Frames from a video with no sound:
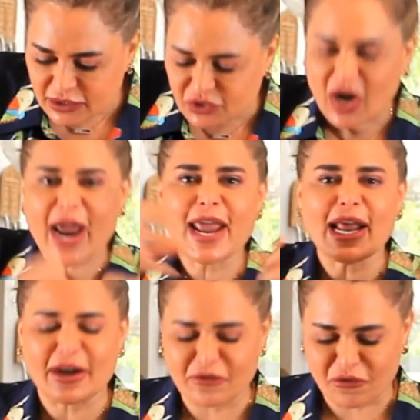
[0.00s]
try
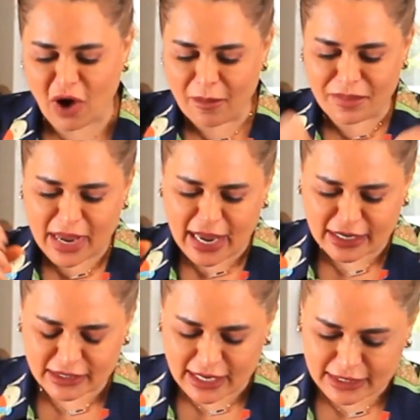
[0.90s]
and rub
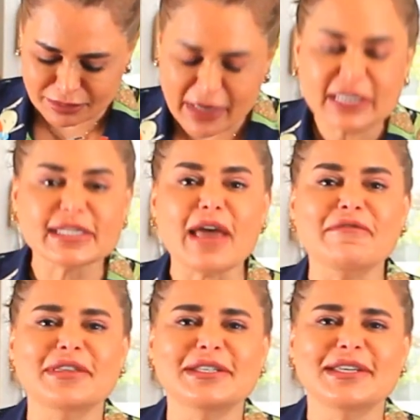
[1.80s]
and mix
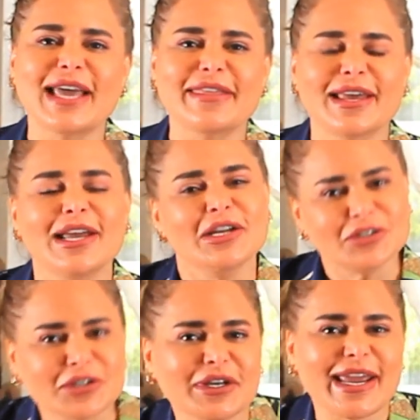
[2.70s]
everything together
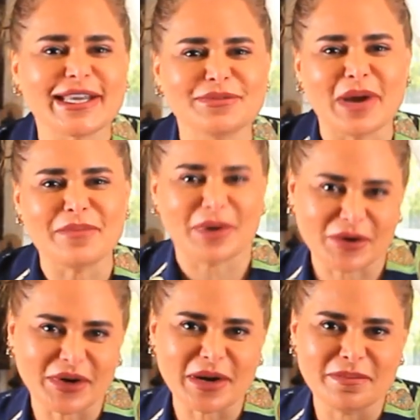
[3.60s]
to create my
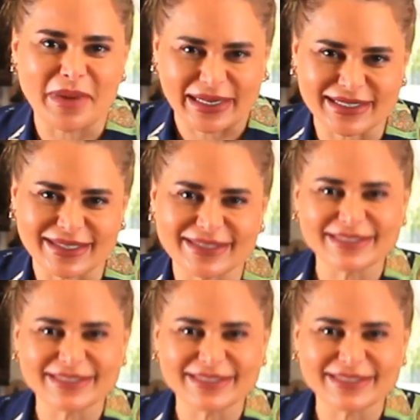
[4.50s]
pakora batter.